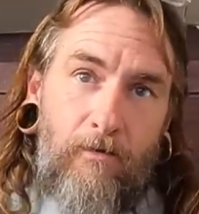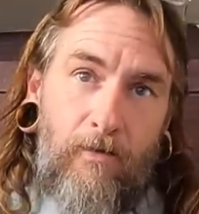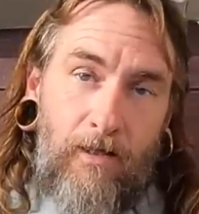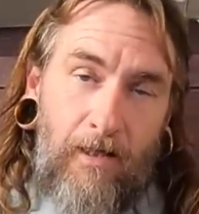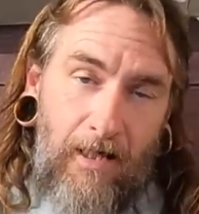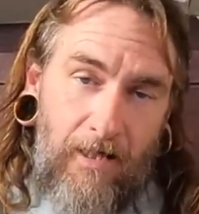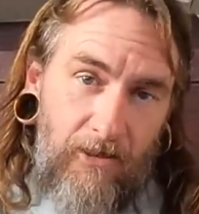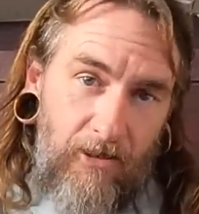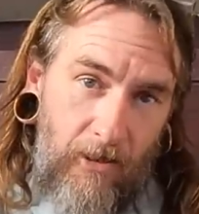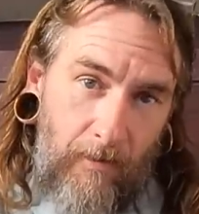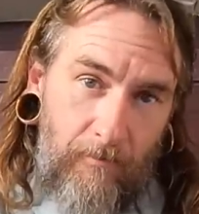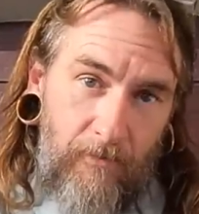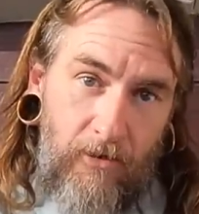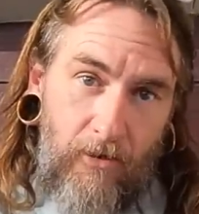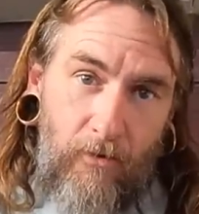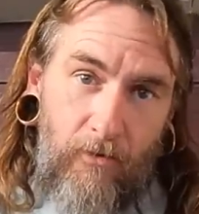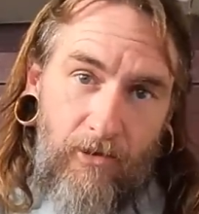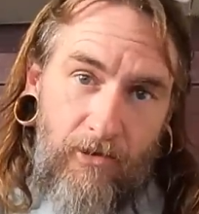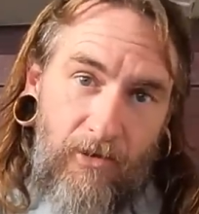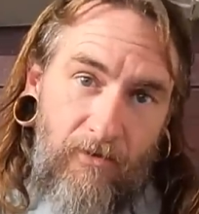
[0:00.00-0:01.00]
The next
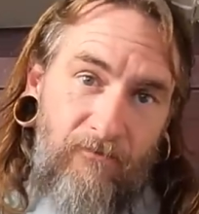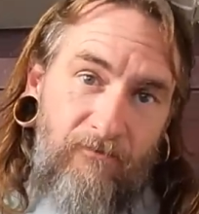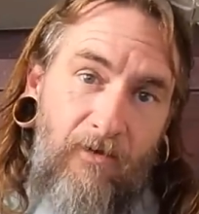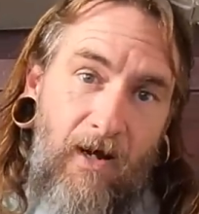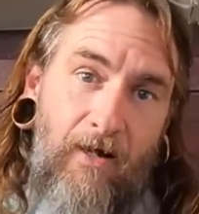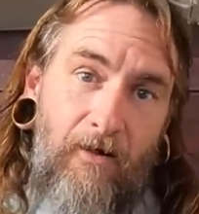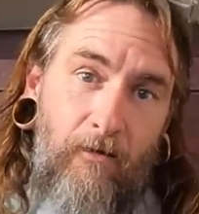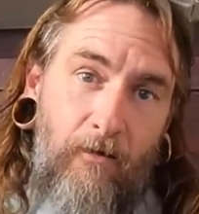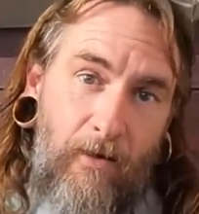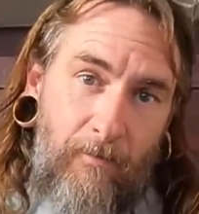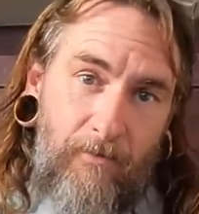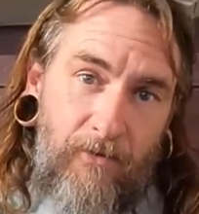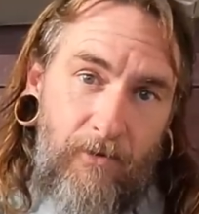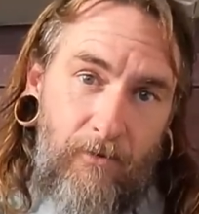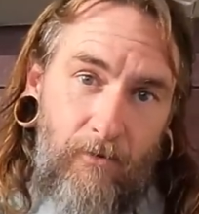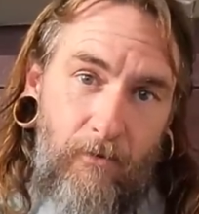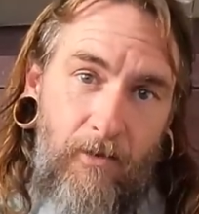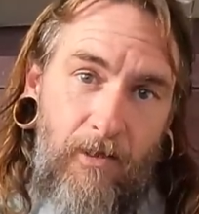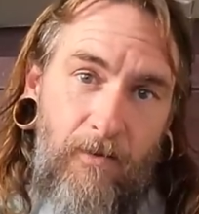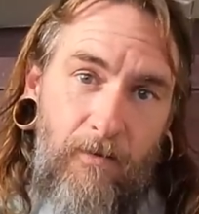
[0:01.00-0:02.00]
episode is the final
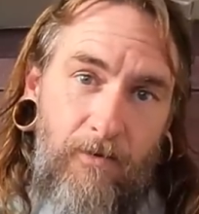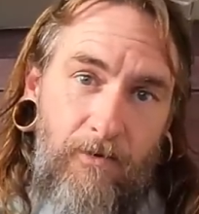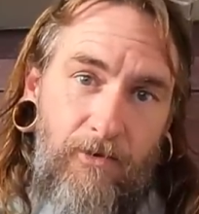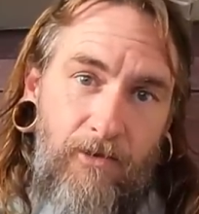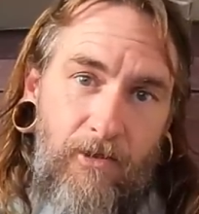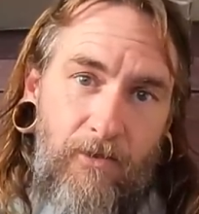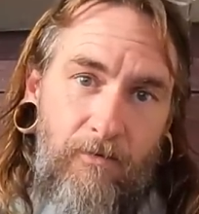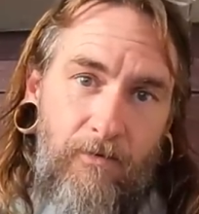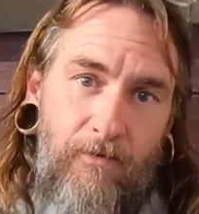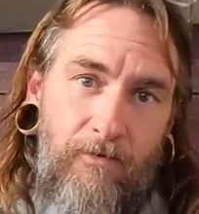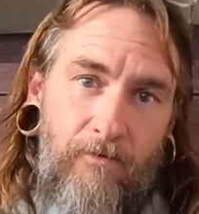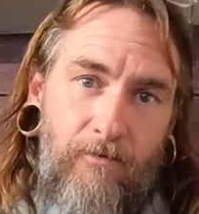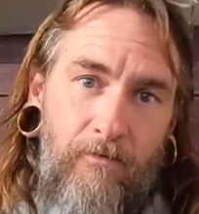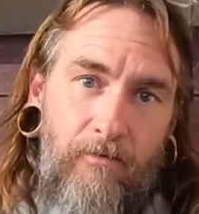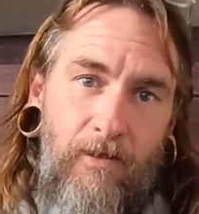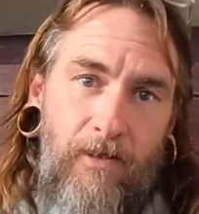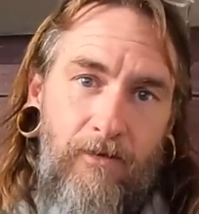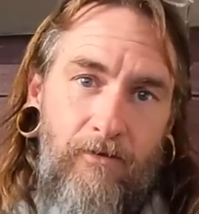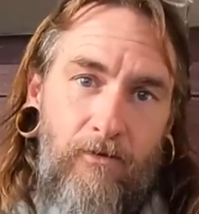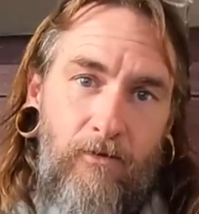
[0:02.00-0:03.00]
episode in this series.
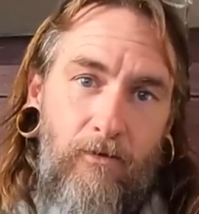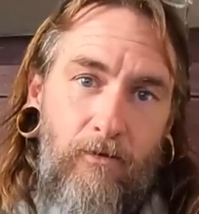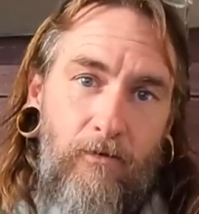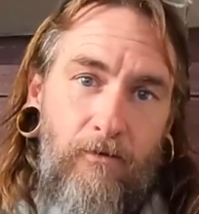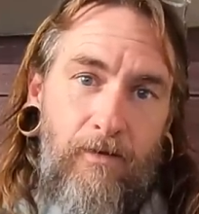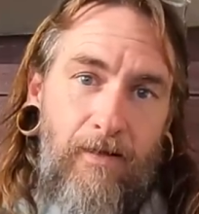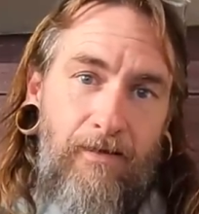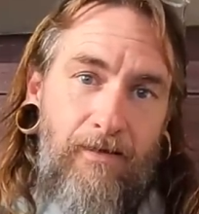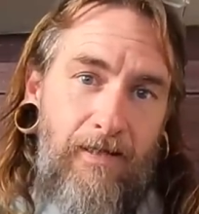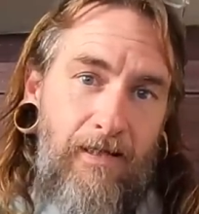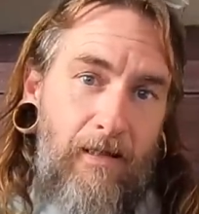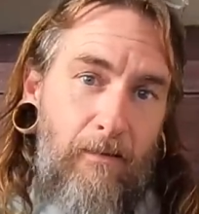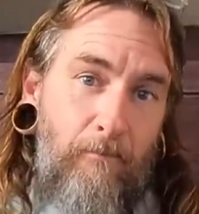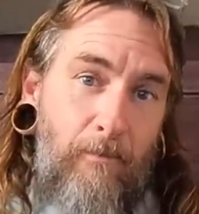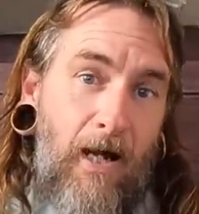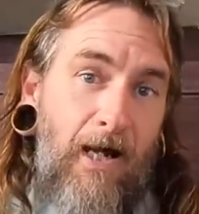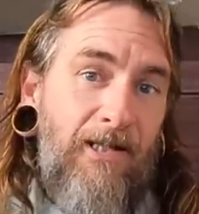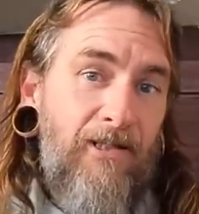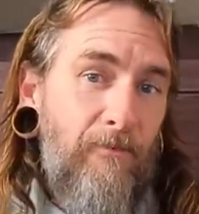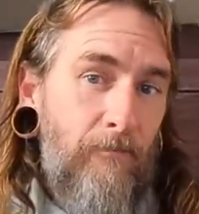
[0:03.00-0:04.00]
It's called The
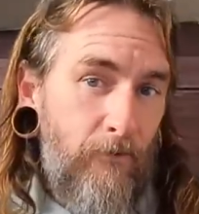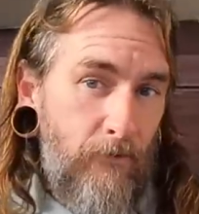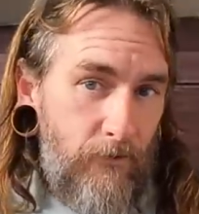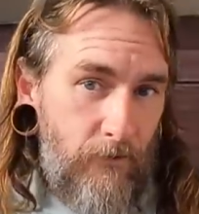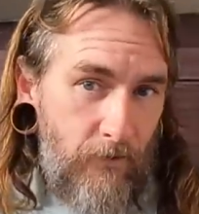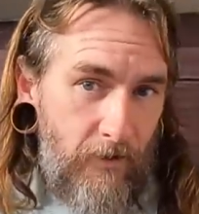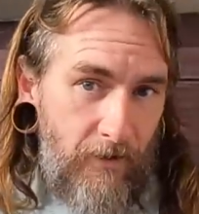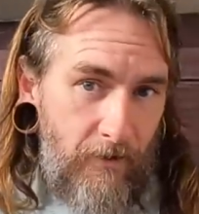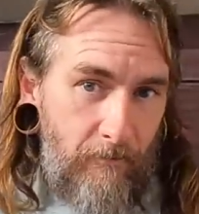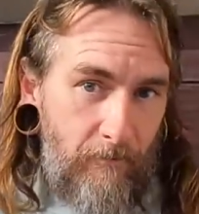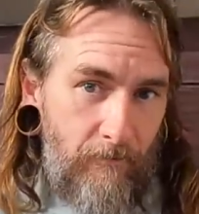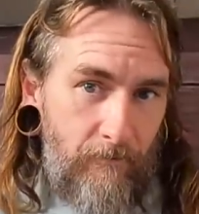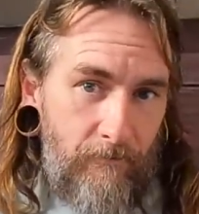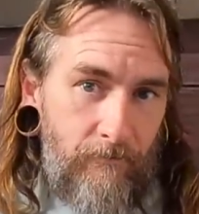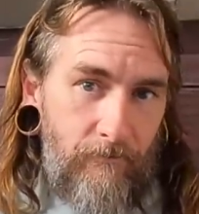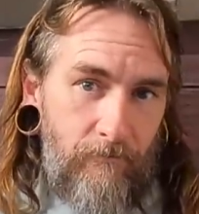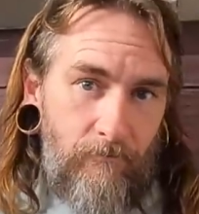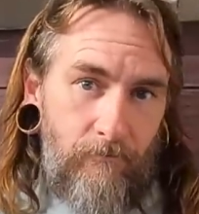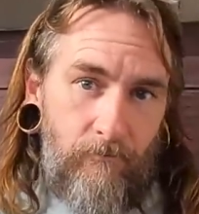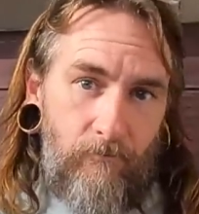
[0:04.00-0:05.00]
Impossible Dream,
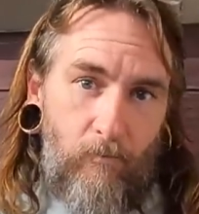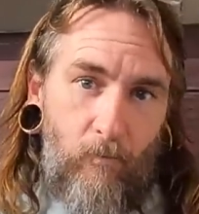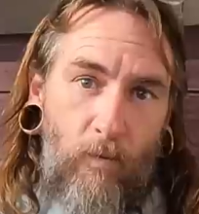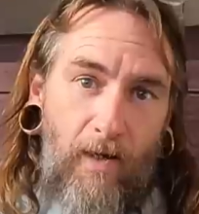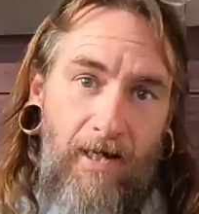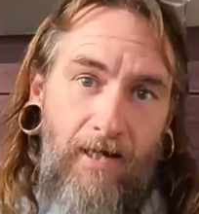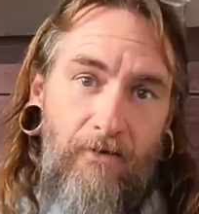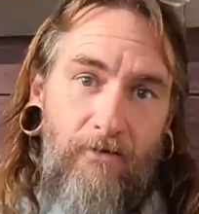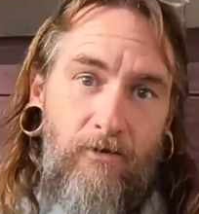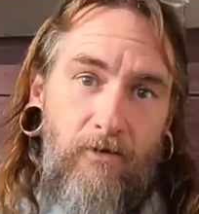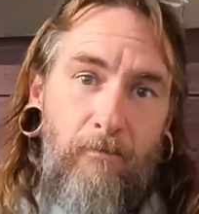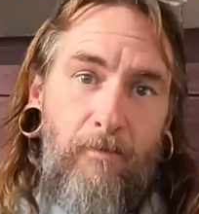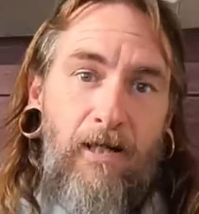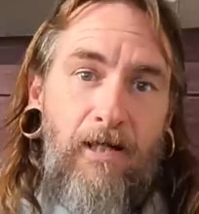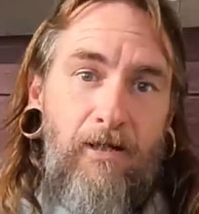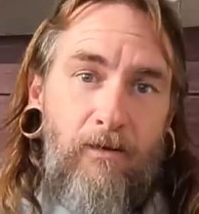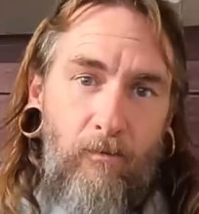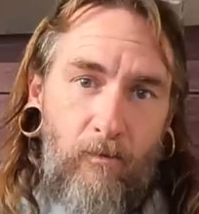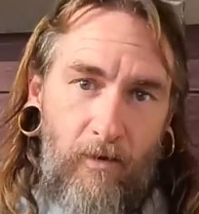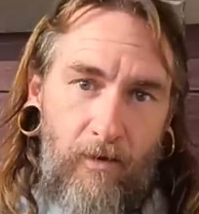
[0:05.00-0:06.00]
Ways to
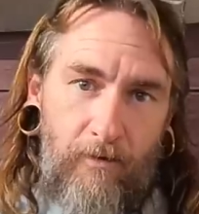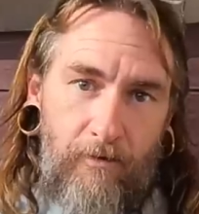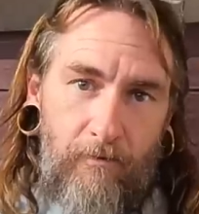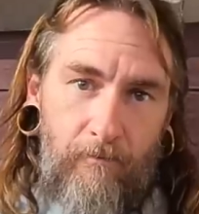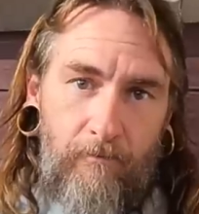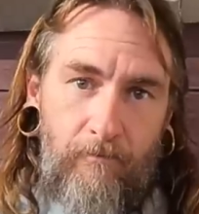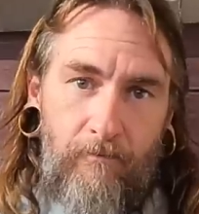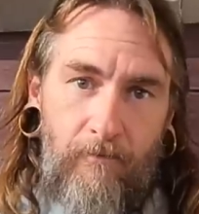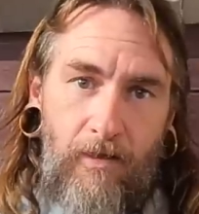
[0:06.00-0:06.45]
Make It Work.